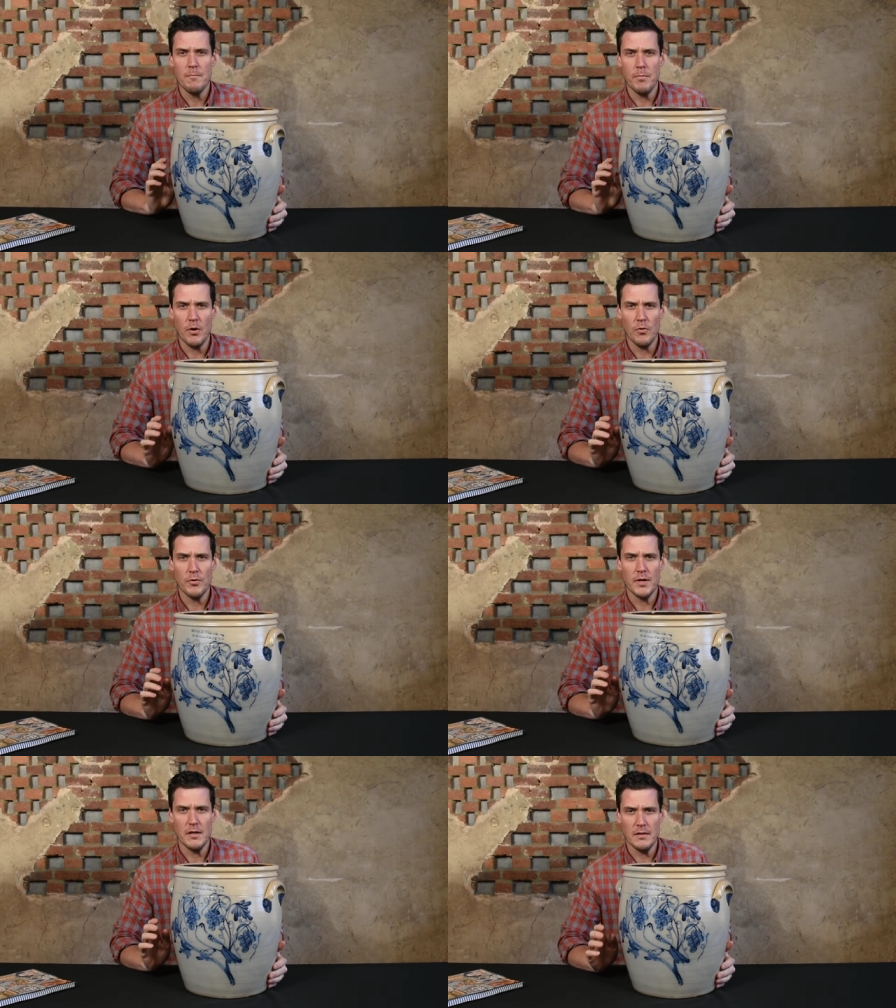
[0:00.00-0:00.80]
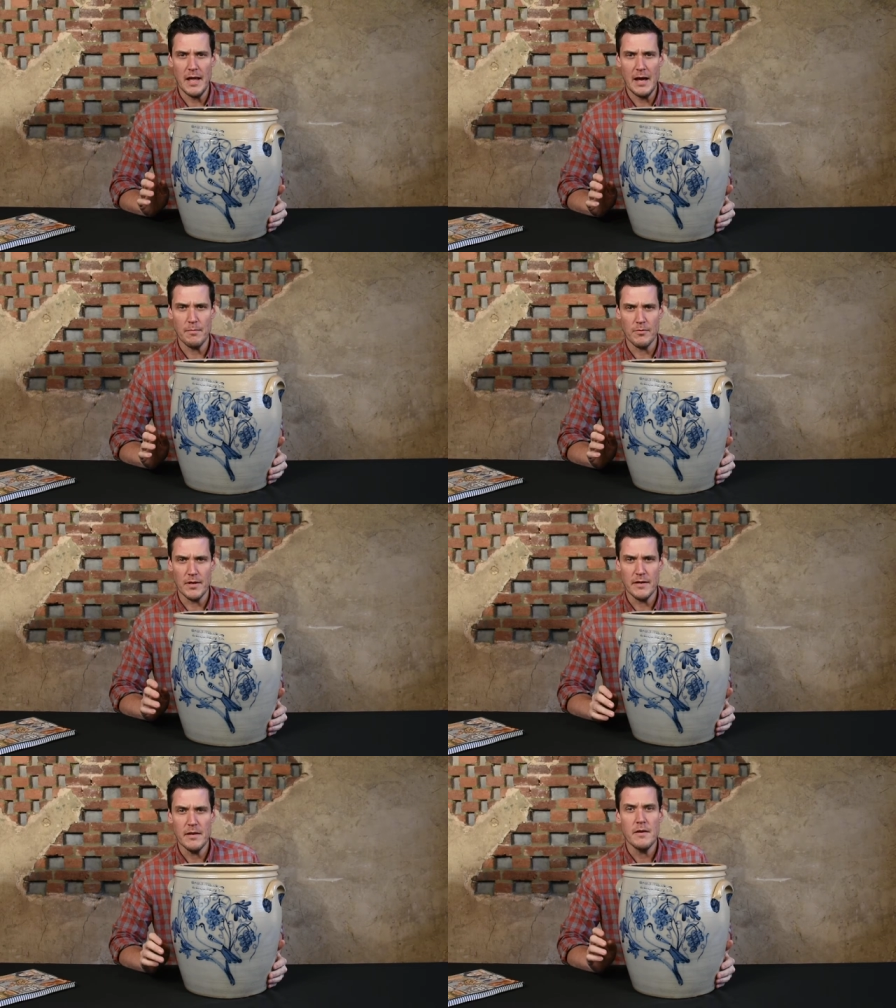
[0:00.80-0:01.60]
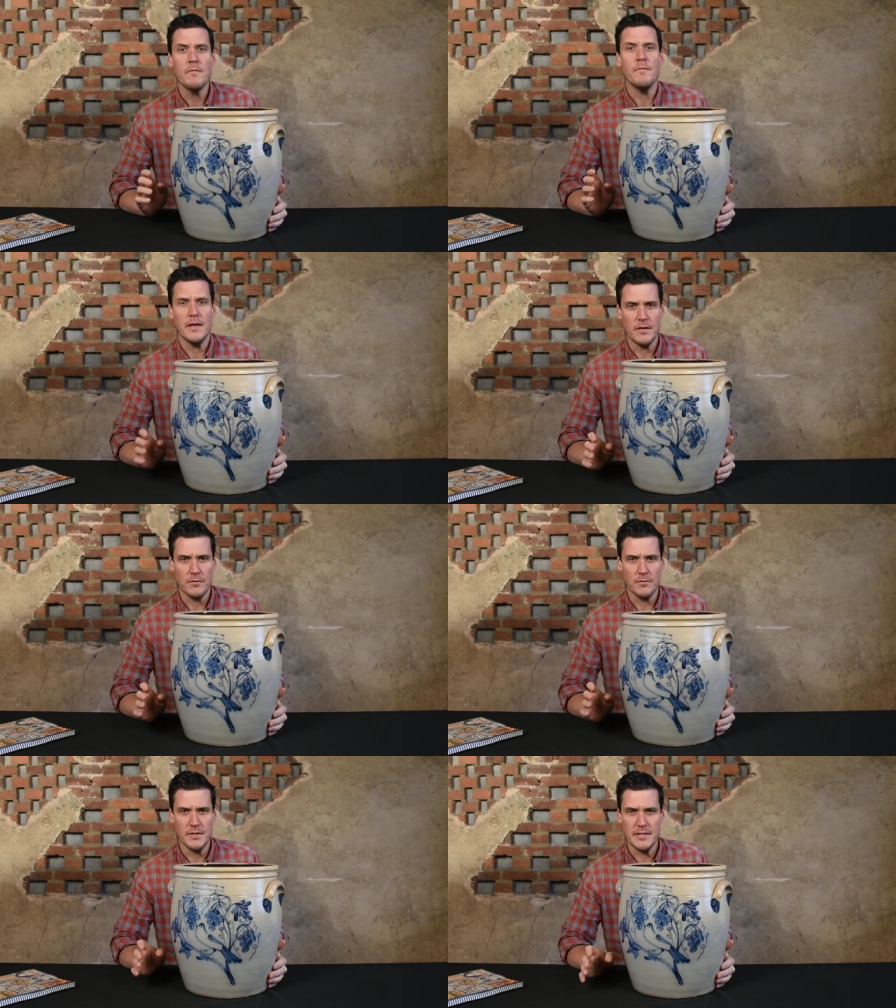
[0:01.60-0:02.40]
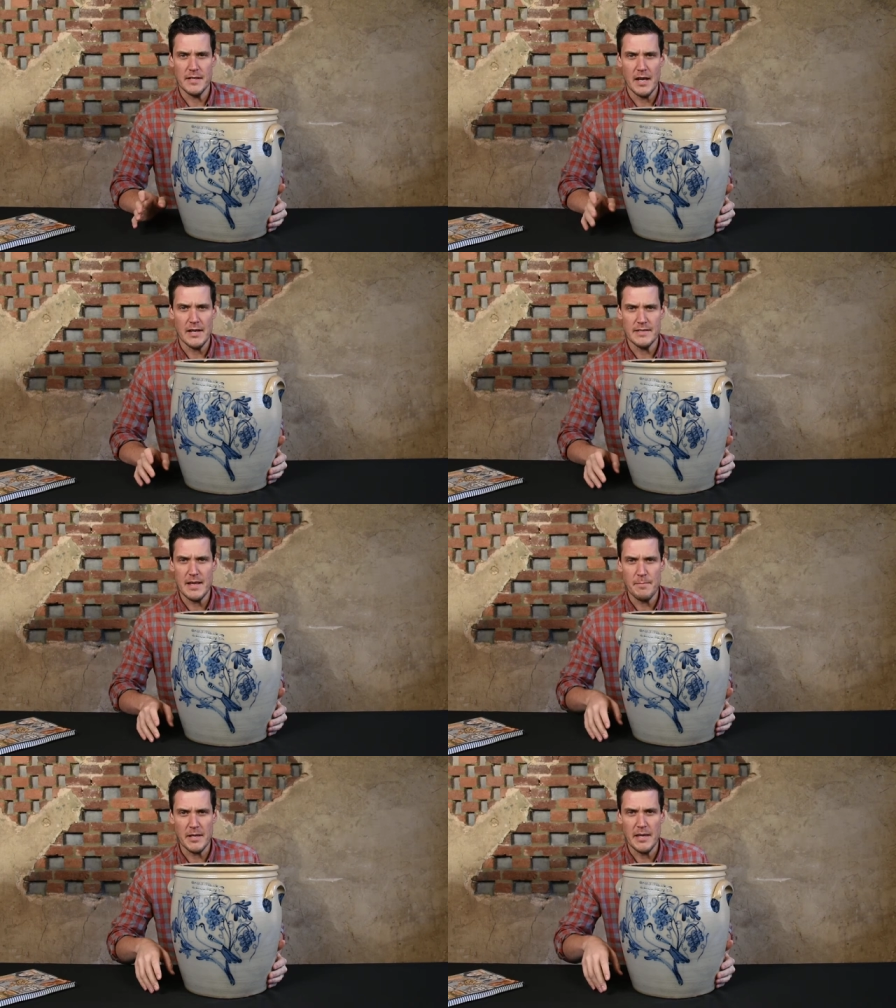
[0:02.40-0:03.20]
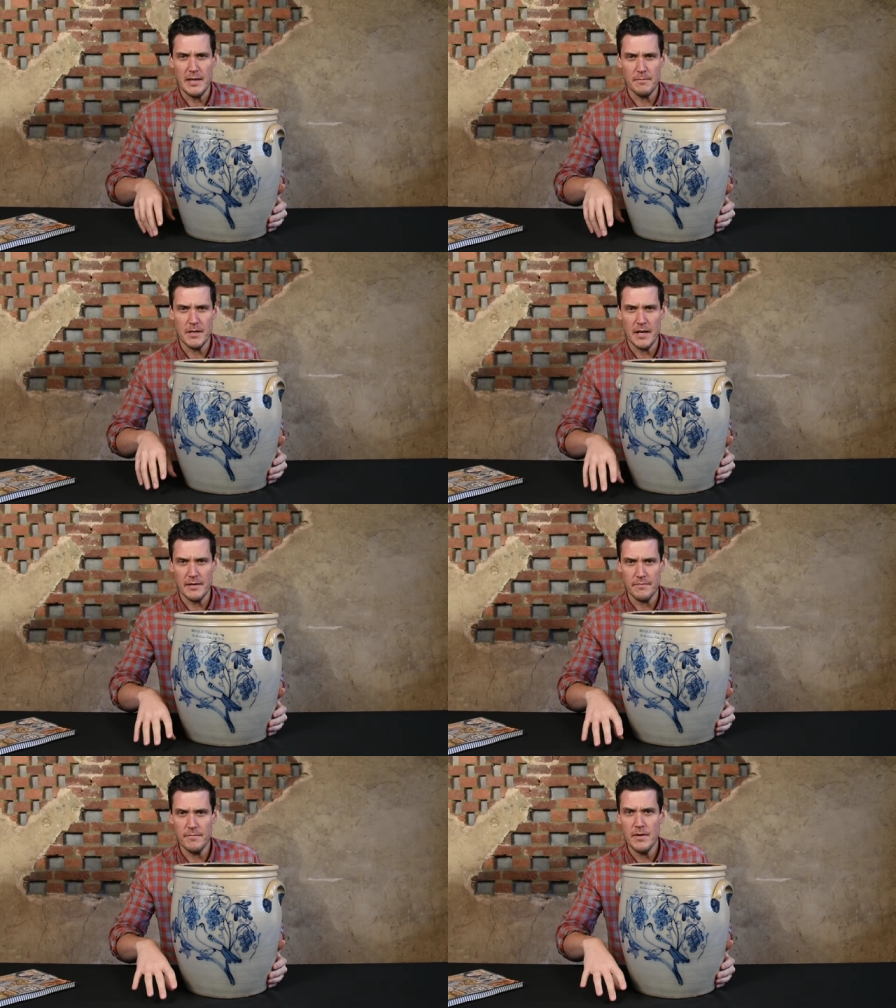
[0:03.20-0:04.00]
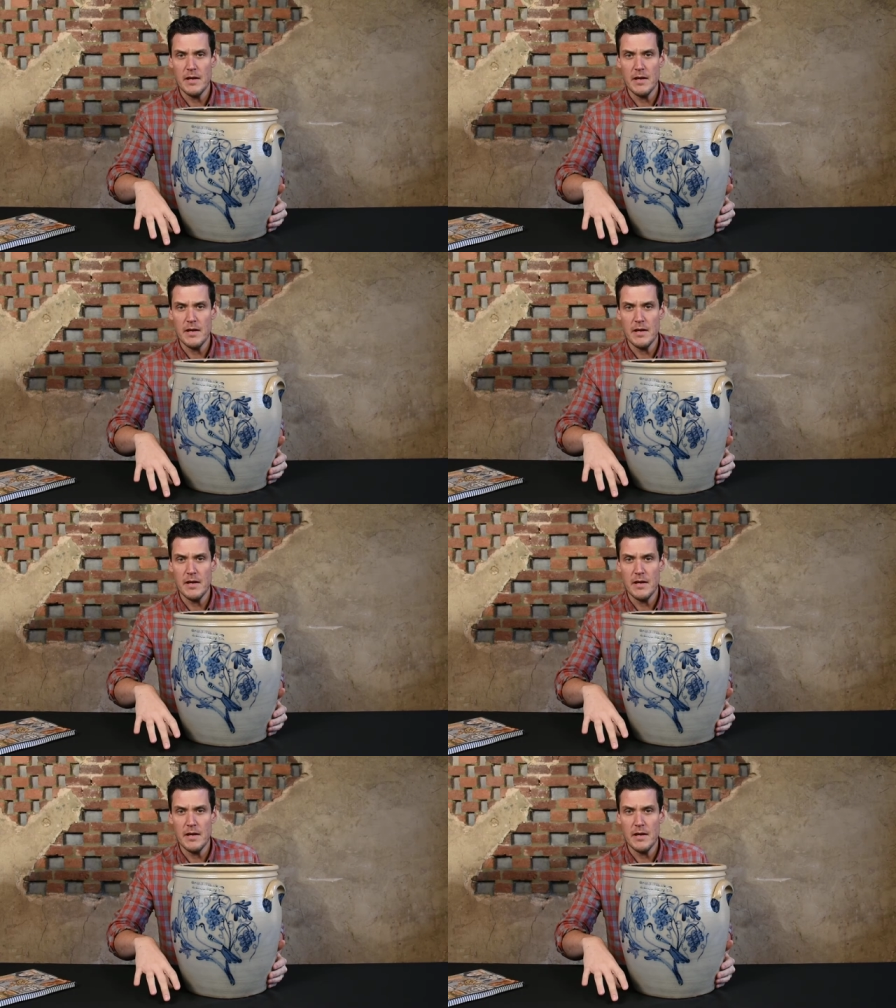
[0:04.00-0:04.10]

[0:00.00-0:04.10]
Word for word: bold, elaborate figural designs that became kind of